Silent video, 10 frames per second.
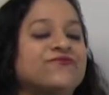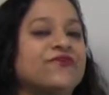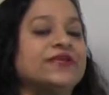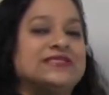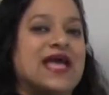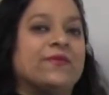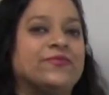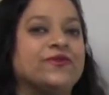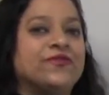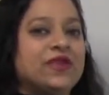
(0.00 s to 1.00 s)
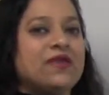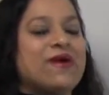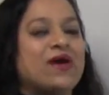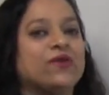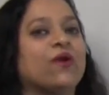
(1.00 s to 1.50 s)
for example, think
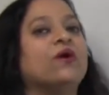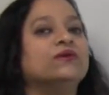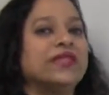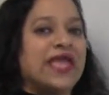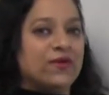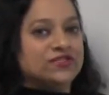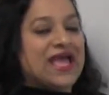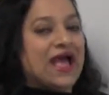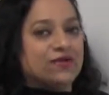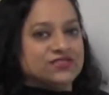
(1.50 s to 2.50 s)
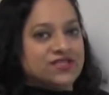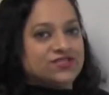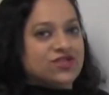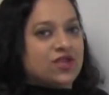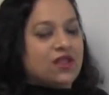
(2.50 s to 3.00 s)
about your own language
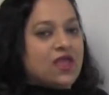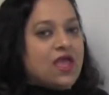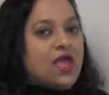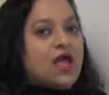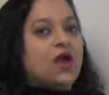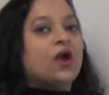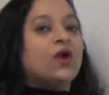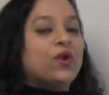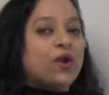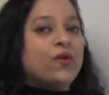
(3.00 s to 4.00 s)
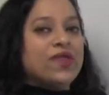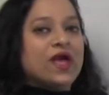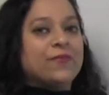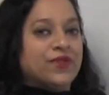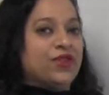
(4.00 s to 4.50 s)
acquisition. Growing
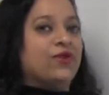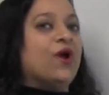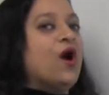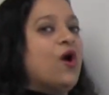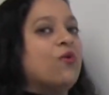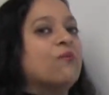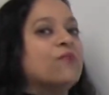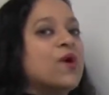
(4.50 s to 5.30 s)
up in your home,